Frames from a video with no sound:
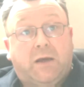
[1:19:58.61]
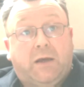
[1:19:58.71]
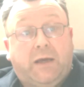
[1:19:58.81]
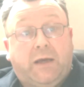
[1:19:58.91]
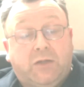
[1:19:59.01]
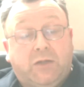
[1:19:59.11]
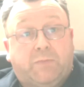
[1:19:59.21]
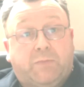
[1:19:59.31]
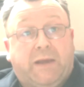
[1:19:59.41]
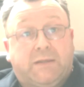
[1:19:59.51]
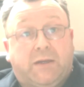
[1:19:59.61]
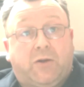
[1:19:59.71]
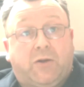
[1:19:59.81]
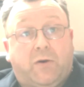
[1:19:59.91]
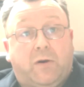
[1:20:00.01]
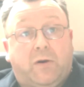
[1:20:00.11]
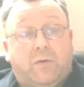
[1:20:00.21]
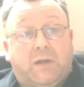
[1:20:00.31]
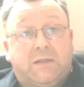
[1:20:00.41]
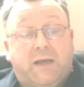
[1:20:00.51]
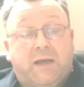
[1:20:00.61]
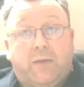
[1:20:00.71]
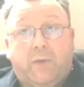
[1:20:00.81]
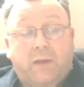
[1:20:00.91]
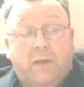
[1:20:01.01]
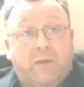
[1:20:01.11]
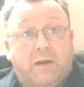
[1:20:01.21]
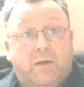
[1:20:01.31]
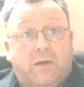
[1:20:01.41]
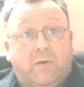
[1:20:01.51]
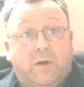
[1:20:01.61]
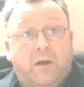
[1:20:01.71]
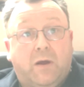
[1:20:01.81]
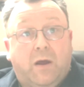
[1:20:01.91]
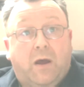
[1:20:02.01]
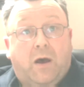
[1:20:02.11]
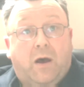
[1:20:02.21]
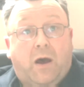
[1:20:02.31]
he'd just basically turn around and say, wait a minute now, I